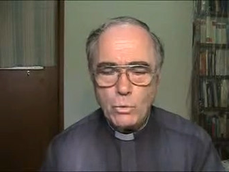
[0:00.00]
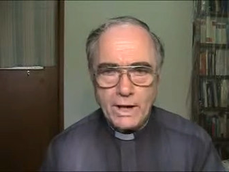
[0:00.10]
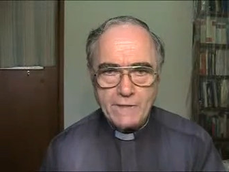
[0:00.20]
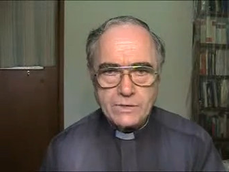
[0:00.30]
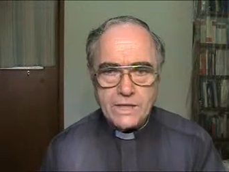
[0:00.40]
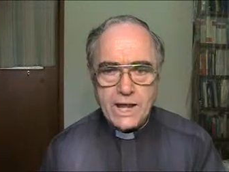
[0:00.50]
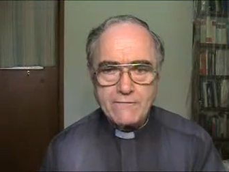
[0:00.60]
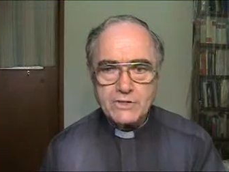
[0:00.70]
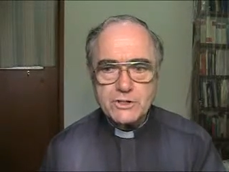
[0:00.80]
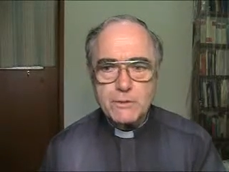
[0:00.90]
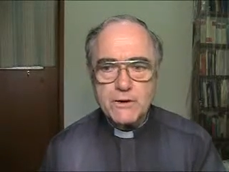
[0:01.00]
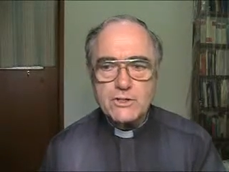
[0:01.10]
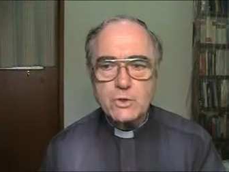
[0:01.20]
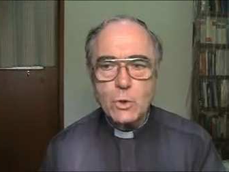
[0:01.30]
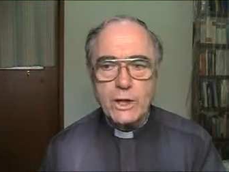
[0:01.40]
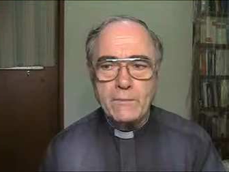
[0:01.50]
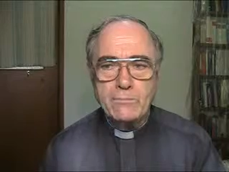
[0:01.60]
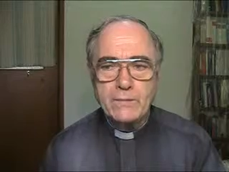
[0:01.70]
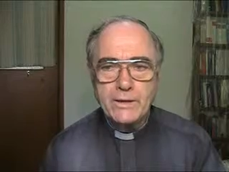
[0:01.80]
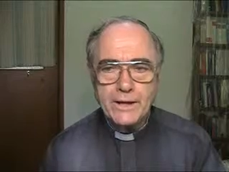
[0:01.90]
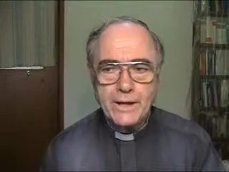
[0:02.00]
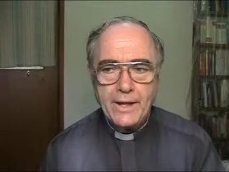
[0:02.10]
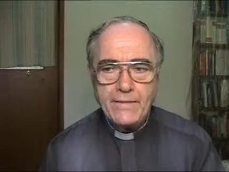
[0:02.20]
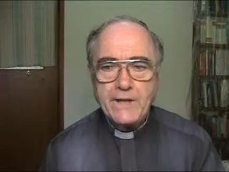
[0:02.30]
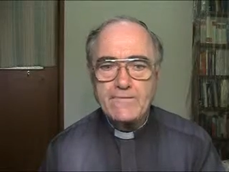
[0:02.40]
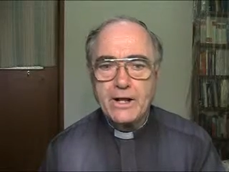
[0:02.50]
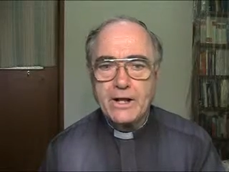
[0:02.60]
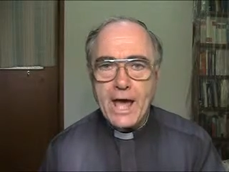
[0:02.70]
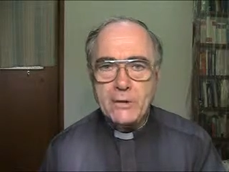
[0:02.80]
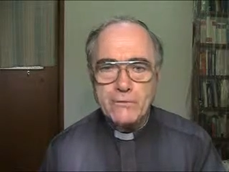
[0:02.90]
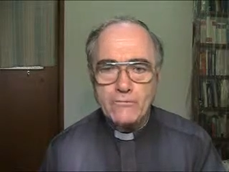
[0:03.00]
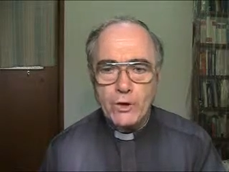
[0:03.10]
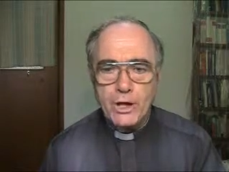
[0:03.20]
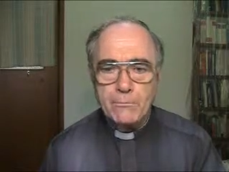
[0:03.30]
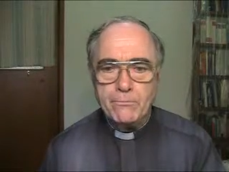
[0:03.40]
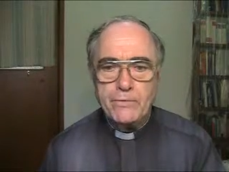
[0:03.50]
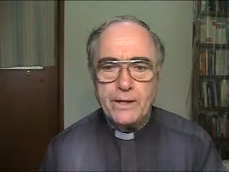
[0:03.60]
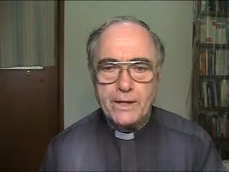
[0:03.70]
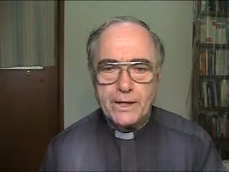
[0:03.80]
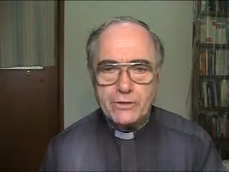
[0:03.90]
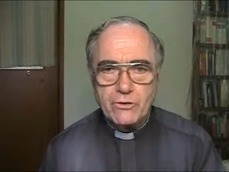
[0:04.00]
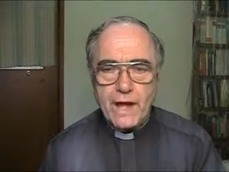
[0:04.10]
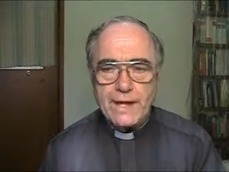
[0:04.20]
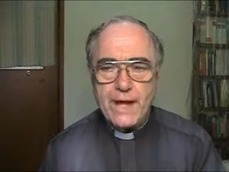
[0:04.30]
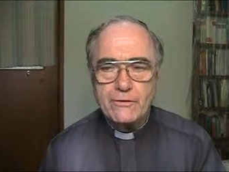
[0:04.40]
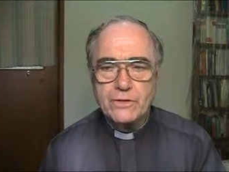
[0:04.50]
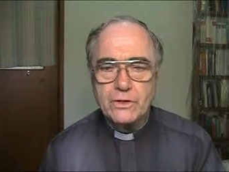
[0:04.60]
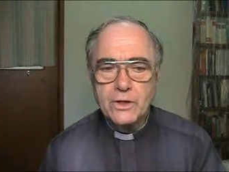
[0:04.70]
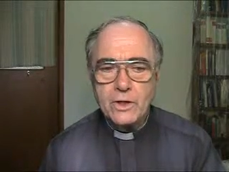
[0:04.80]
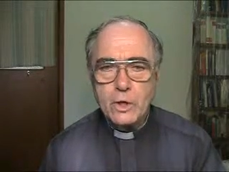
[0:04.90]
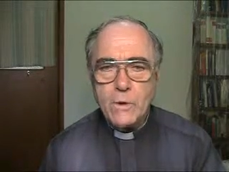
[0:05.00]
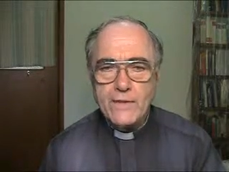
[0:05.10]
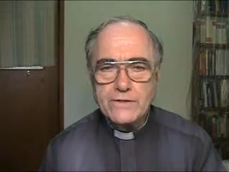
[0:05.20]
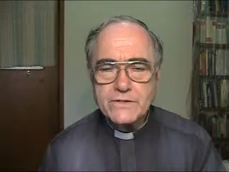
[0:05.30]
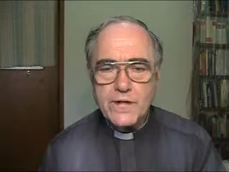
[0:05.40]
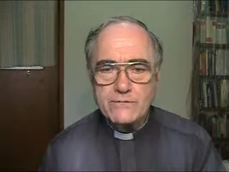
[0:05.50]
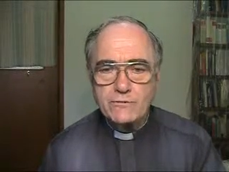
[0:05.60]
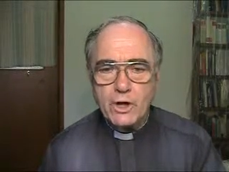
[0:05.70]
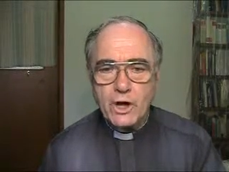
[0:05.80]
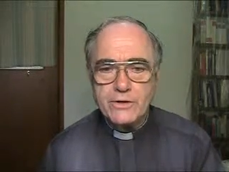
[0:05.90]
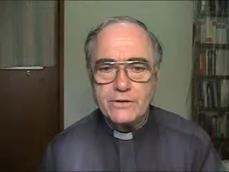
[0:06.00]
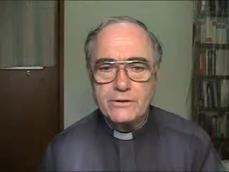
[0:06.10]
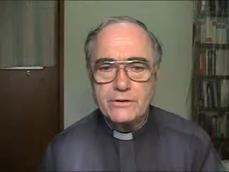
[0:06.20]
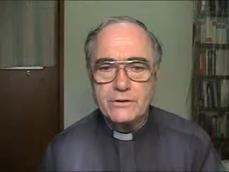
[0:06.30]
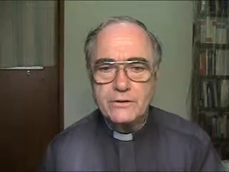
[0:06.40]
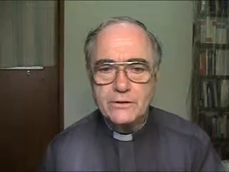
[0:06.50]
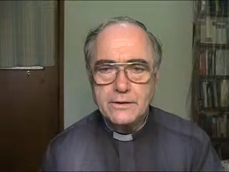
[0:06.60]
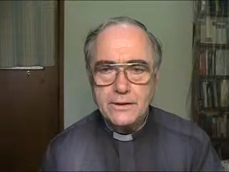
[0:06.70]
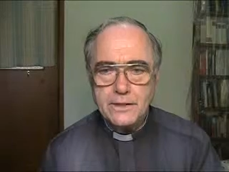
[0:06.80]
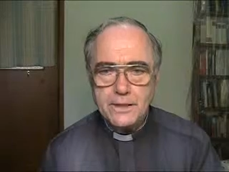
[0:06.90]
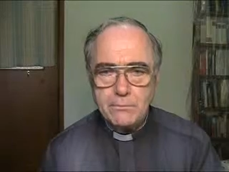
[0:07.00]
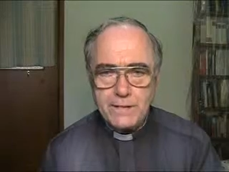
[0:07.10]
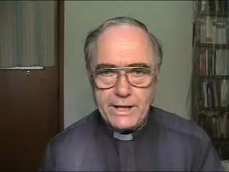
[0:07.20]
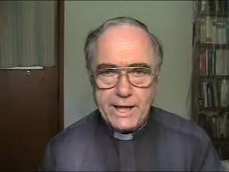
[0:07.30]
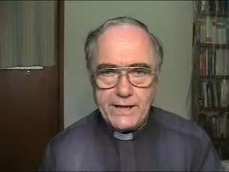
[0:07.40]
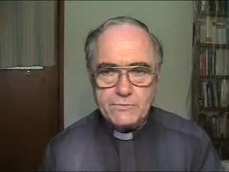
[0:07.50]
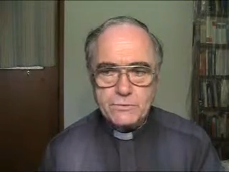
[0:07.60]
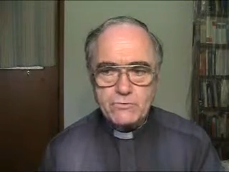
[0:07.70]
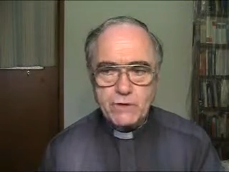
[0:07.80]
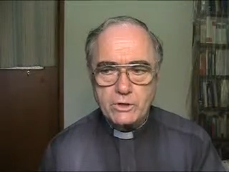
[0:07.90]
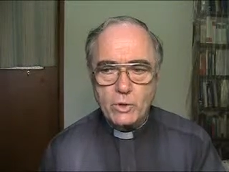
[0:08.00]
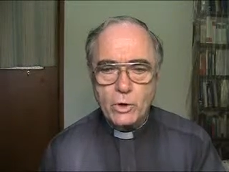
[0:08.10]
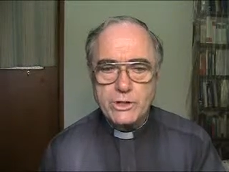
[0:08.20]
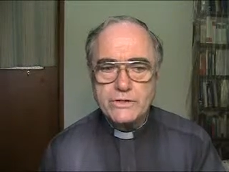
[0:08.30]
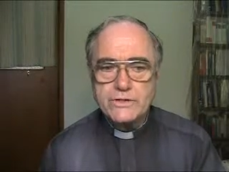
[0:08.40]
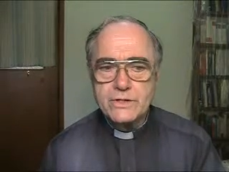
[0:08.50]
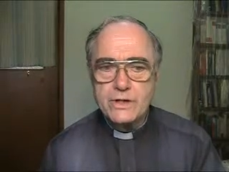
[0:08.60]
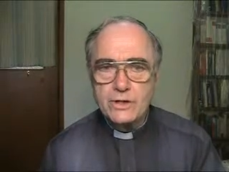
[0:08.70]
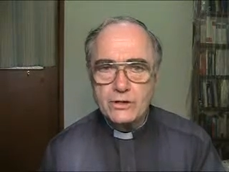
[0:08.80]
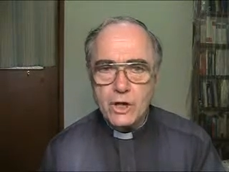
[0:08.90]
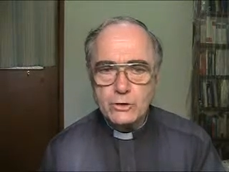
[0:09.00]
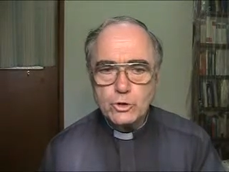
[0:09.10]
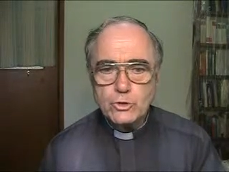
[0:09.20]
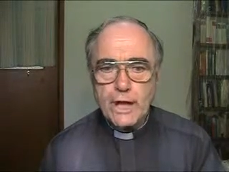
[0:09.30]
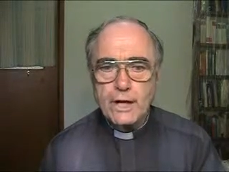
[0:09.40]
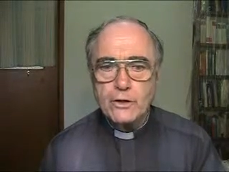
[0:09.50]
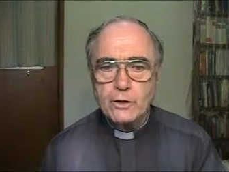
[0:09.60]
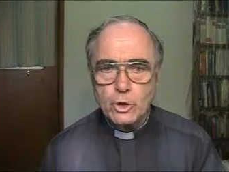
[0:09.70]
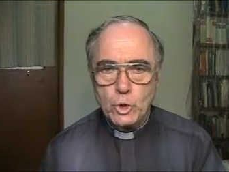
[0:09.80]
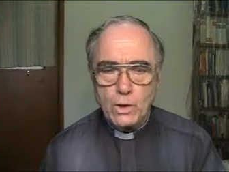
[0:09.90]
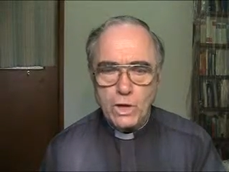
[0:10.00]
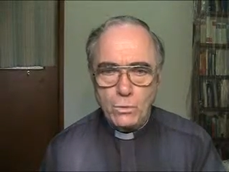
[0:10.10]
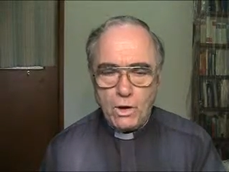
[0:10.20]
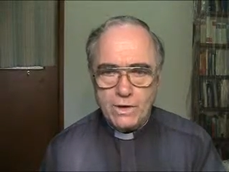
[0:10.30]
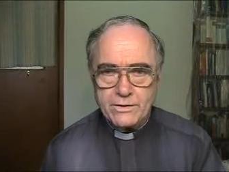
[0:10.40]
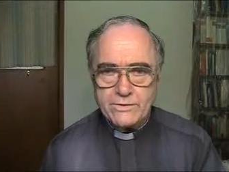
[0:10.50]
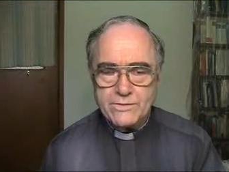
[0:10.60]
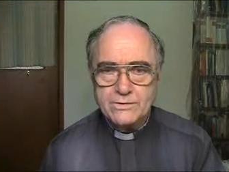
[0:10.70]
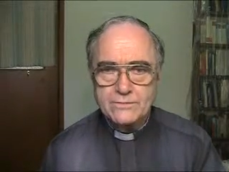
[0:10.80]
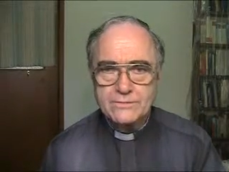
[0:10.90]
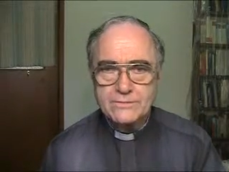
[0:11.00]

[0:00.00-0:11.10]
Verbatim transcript: Whenever the evil spirits saw him, they fell down before him and cried out, You are the Son of God. But he gave them strict orders not to tell who he was.